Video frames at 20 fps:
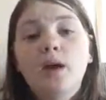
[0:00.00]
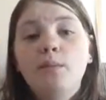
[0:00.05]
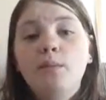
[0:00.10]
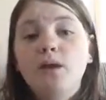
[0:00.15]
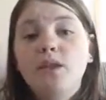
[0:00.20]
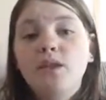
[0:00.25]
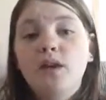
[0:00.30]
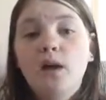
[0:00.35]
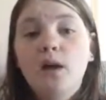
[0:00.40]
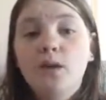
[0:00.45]
I
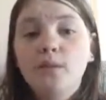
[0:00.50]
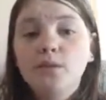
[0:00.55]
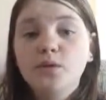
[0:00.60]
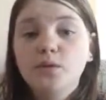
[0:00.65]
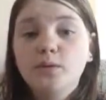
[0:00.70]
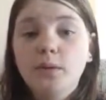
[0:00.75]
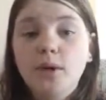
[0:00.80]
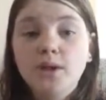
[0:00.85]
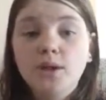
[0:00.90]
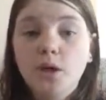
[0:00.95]
mean, they helped
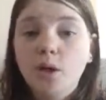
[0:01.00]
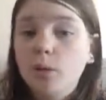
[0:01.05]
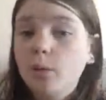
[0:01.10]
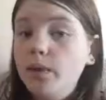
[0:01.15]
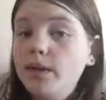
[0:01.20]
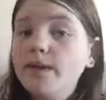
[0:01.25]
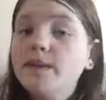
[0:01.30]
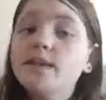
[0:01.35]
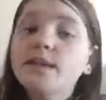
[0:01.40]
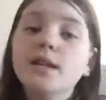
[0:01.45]
with my dog
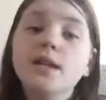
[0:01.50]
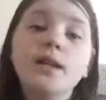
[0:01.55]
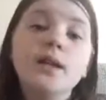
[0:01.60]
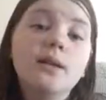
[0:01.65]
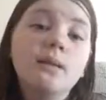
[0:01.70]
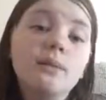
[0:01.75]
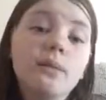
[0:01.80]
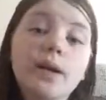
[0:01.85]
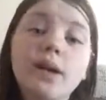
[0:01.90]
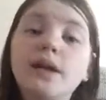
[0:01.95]

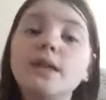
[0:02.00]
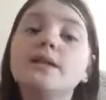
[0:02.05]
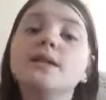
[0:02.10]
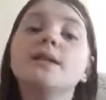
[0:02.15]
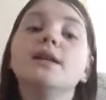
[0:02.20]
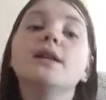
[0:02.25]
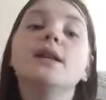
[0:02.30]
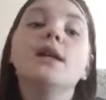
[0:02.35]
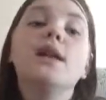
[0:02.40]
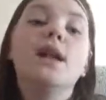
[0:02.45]
Winston and
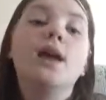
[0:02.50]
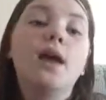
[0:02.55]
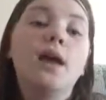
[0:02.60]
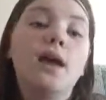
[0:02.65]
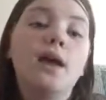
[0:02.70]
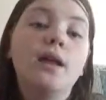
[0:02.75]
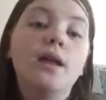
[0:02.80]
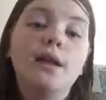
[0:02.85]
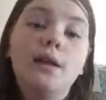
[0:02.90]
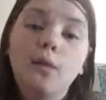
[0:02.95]
Bandit
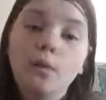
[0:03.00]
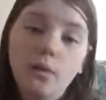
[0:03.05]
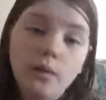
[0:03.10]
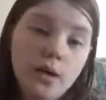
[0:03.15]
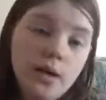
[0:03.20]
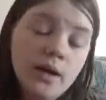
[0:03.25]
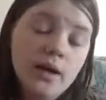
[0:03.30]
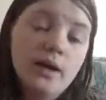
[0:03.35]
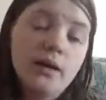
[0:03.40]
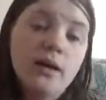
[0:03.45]

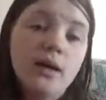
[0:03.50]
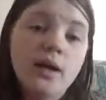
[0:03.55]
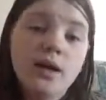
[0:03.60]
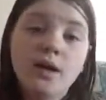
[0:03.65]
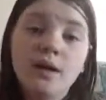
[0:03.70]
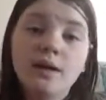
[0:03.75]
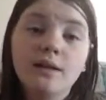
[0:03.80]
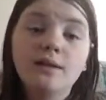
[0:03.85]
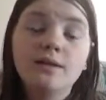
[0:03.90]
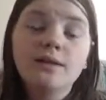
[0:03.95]
and
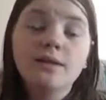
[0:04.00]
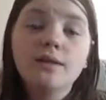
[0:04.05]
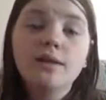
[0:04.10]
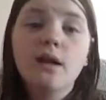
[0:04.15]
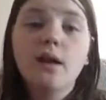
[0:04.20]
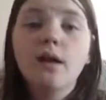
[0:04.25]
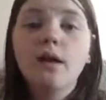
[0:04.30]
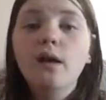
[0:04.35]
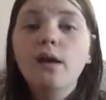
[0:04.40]
Higgins.